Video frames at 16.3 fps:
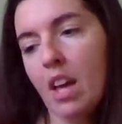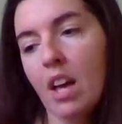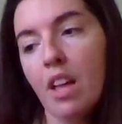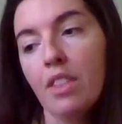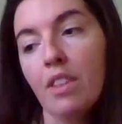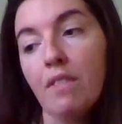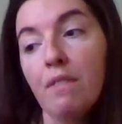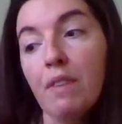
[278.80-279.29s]

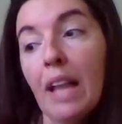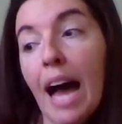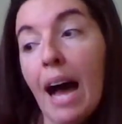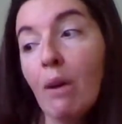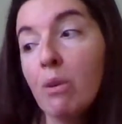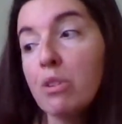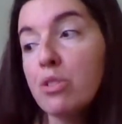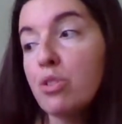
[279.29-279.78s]
The
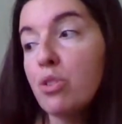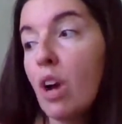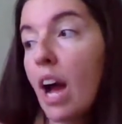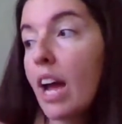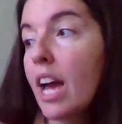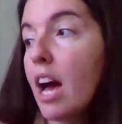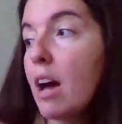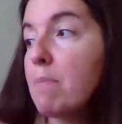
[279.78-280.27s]
flowers
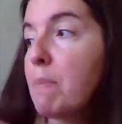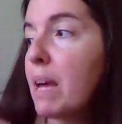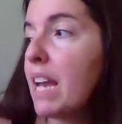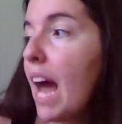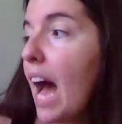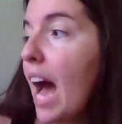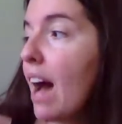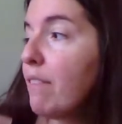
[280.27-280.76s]
dry up, and
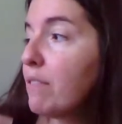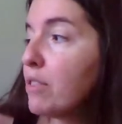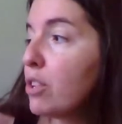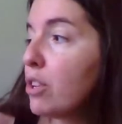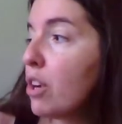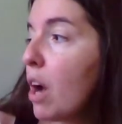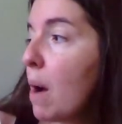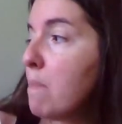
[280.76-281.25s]

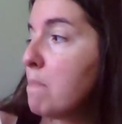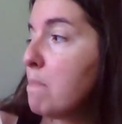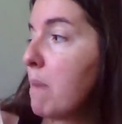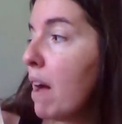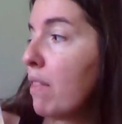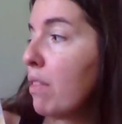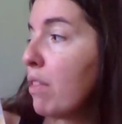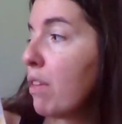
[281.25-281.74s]
after a
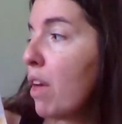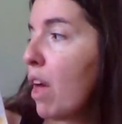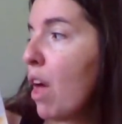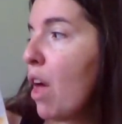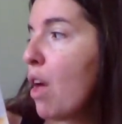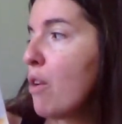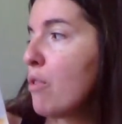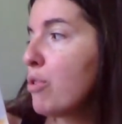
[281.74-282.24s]
month,
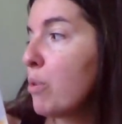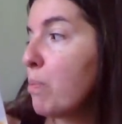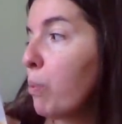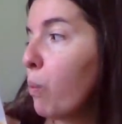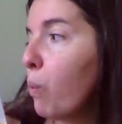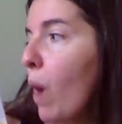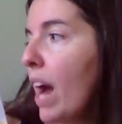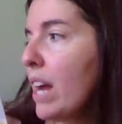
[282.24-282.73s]
the
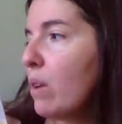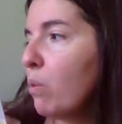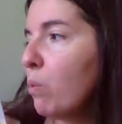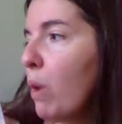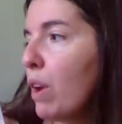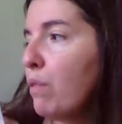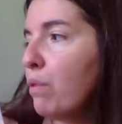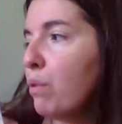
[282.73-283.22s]
bright
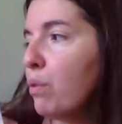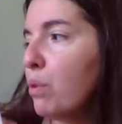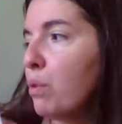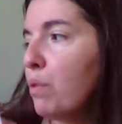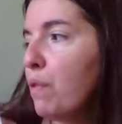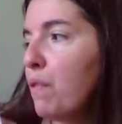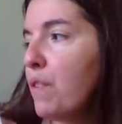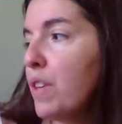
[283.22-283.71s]
red
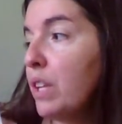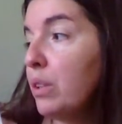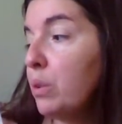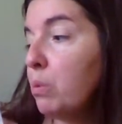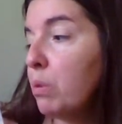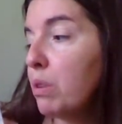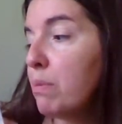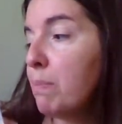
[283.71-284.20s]
fruit
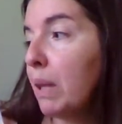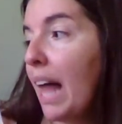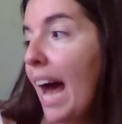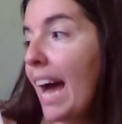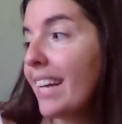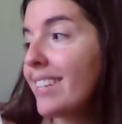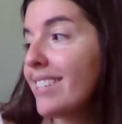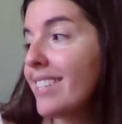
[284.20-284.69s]
filled with
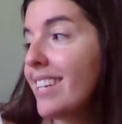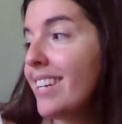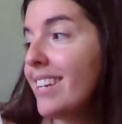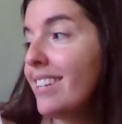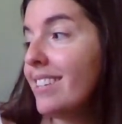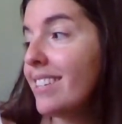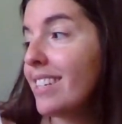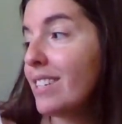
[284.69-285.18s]
black
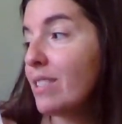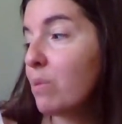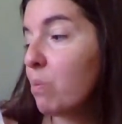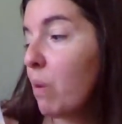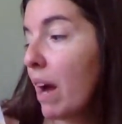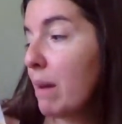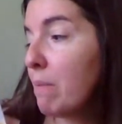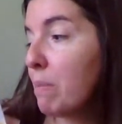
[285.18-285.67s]
seeds is
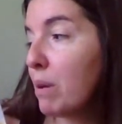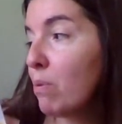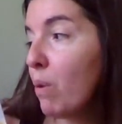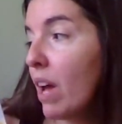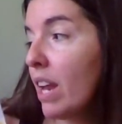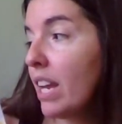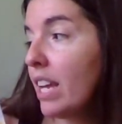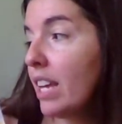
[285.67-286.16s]
ripe and
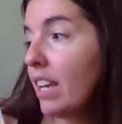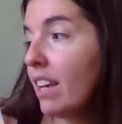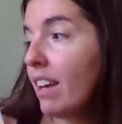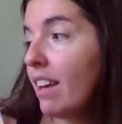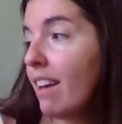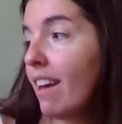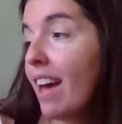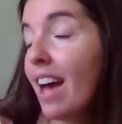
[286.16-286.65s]
ready.
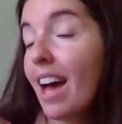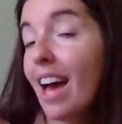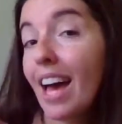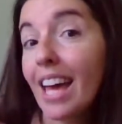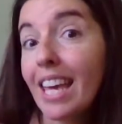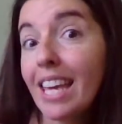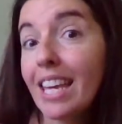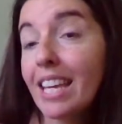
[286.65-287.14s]
A
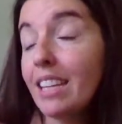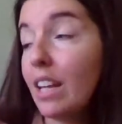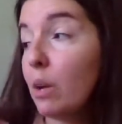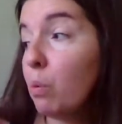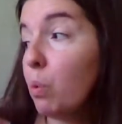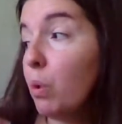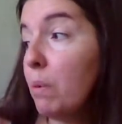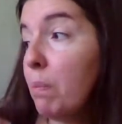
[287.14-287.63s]
Gila
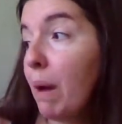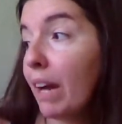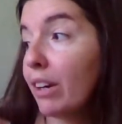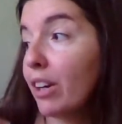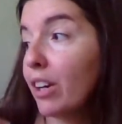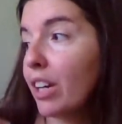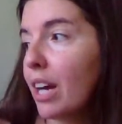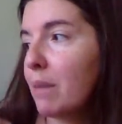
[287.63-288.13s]

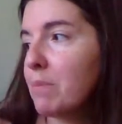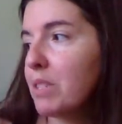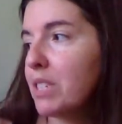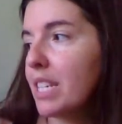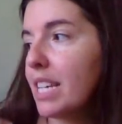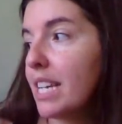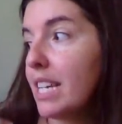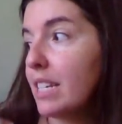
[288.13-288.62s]
woodpecker comes
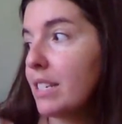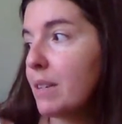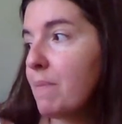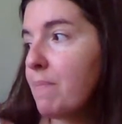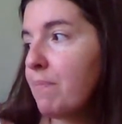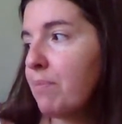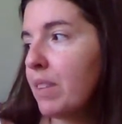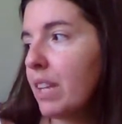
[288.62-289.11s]
to eat.
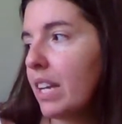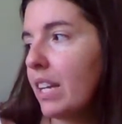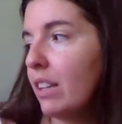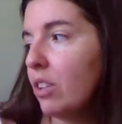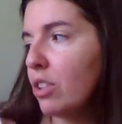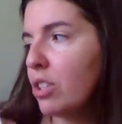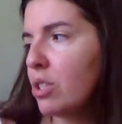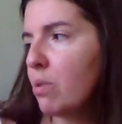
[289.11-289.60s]
He
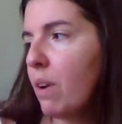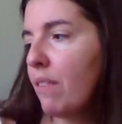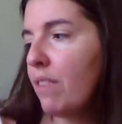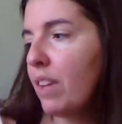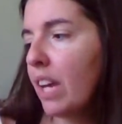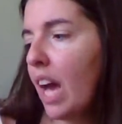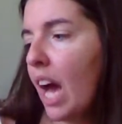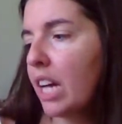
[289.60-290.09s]
looks around
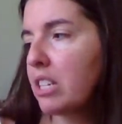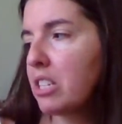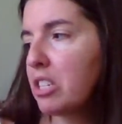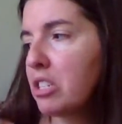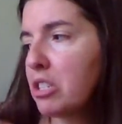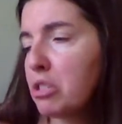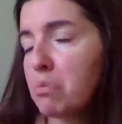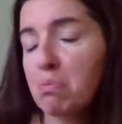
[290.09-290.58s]
the
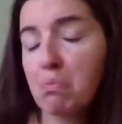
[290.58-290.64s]
cactus,